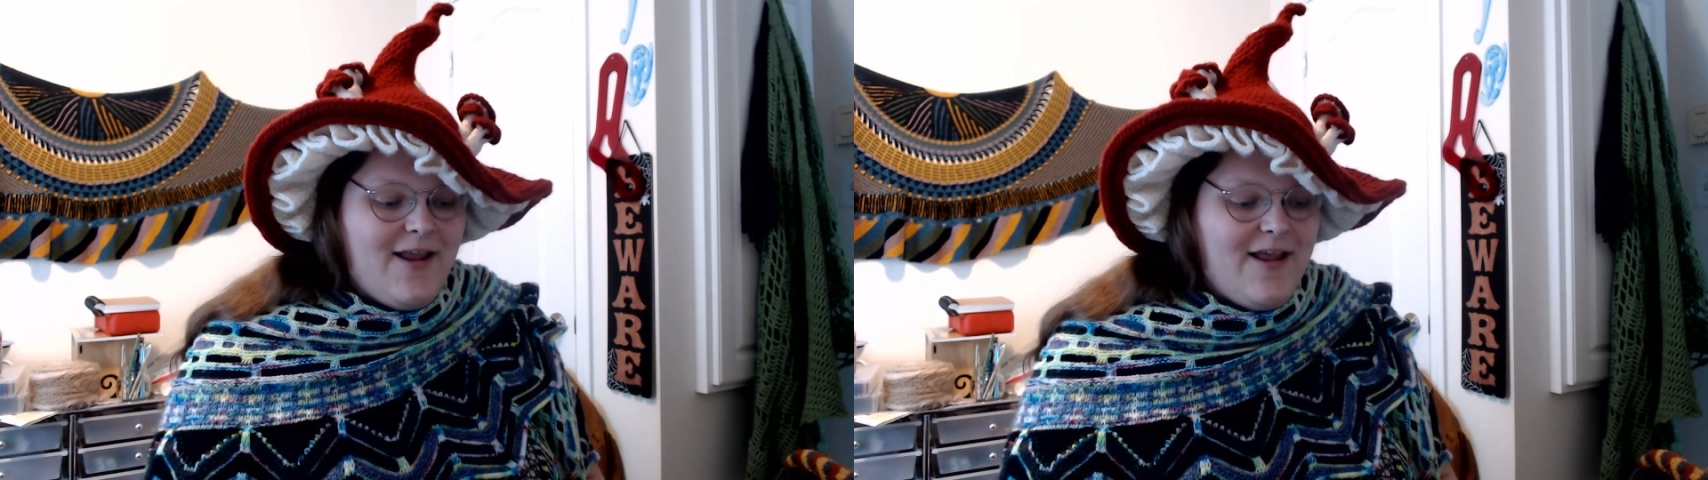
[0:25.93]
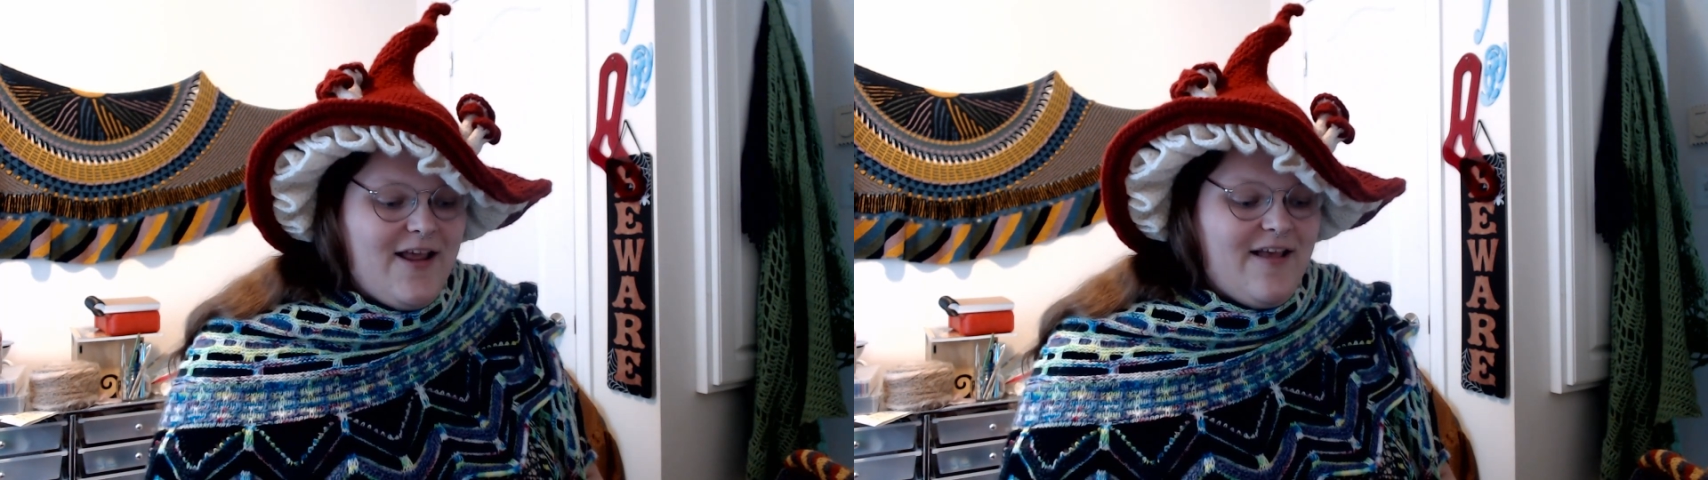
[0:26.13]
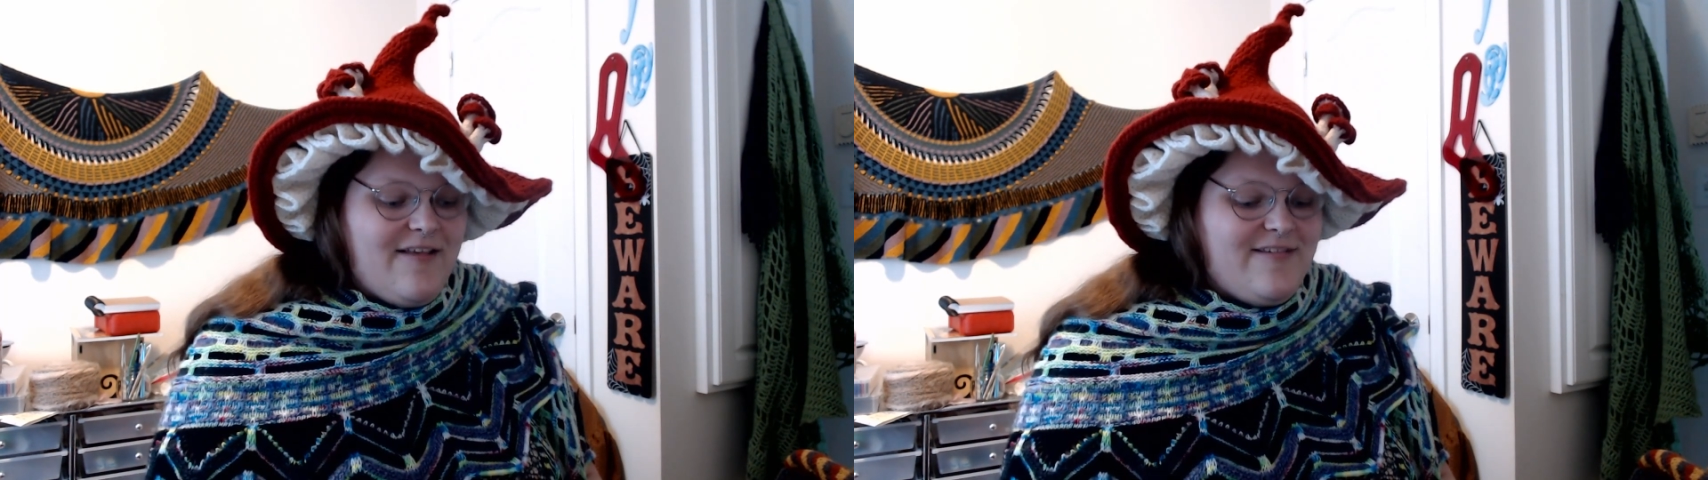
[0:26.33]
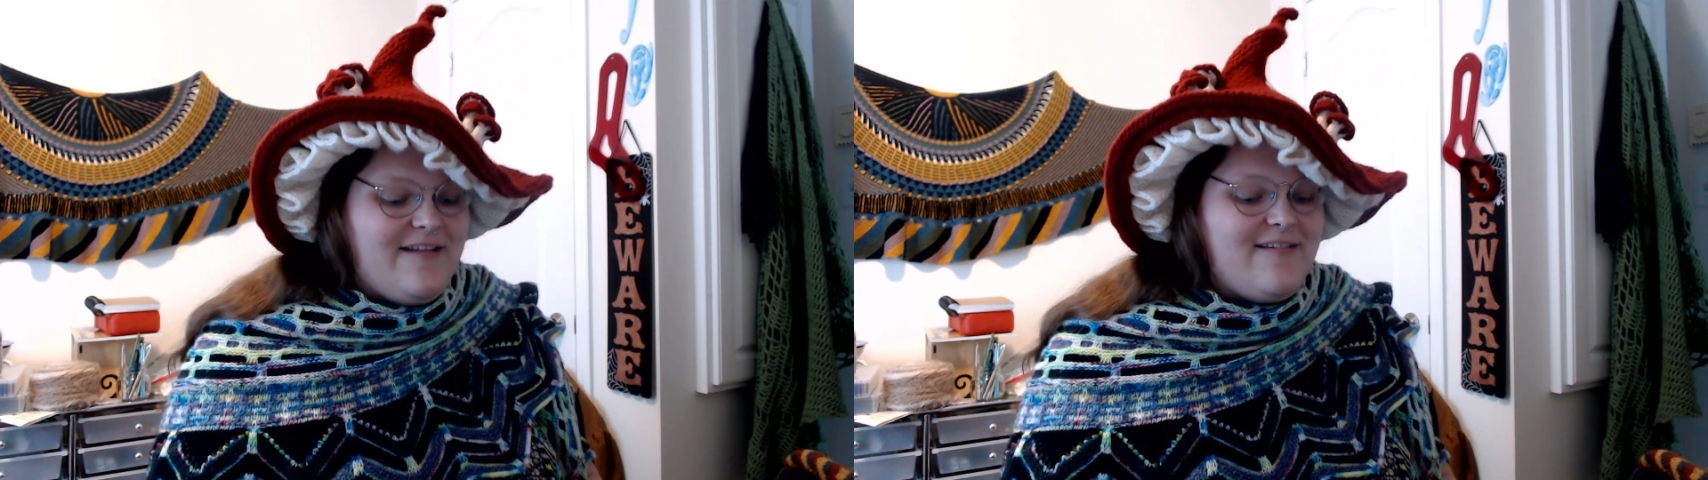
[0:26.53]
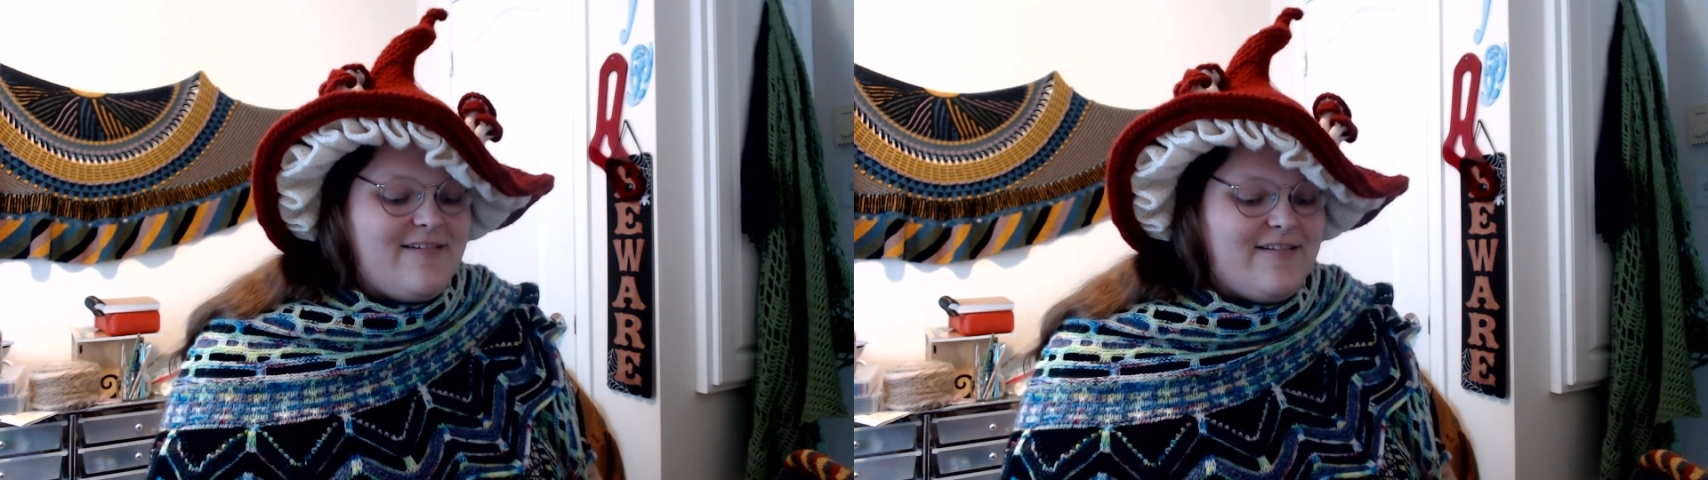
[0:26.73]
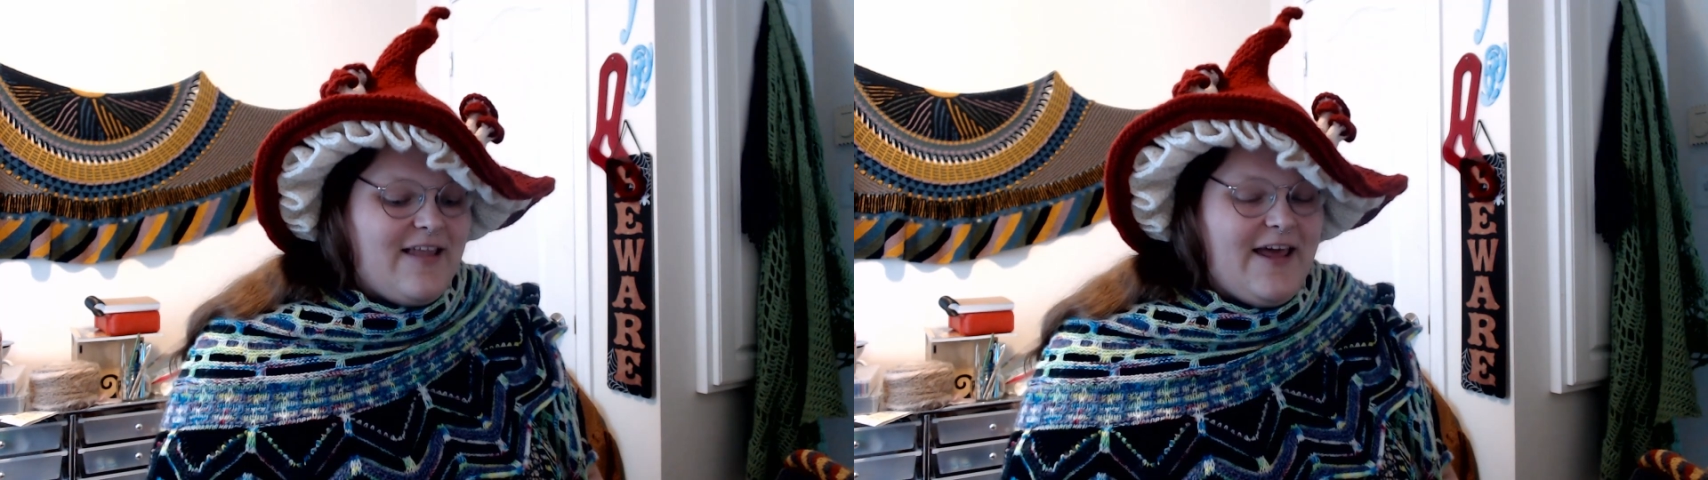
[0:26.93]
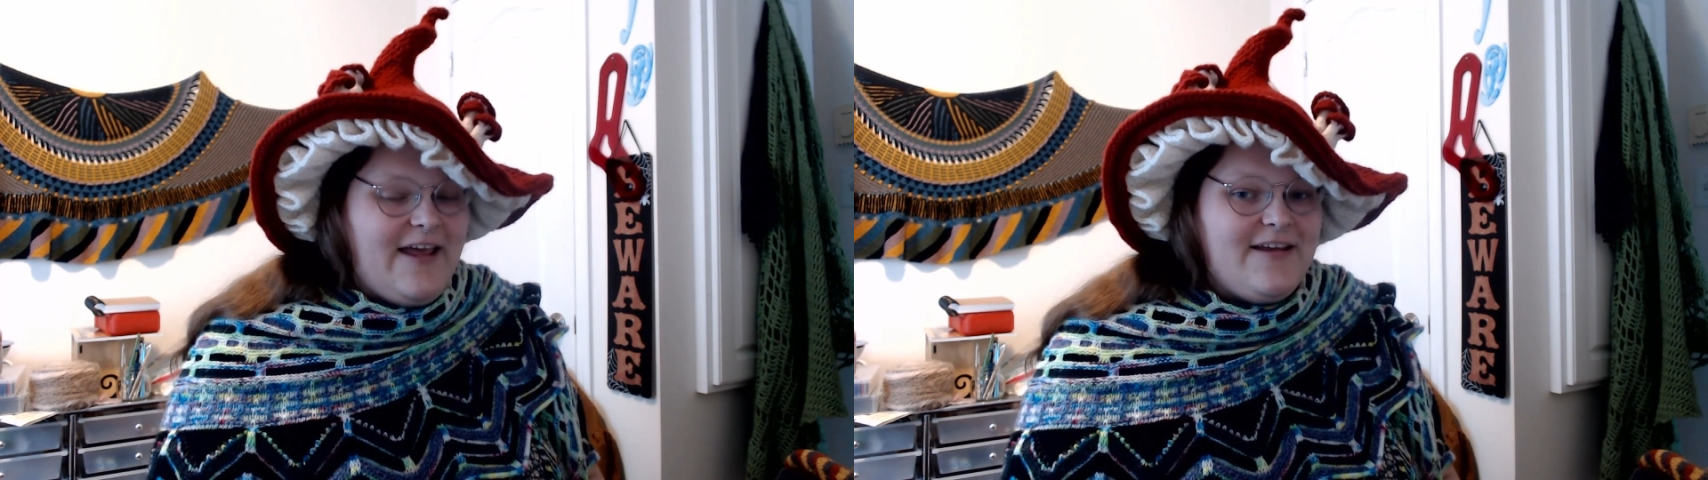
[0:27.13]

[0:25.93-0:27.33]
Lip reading: since like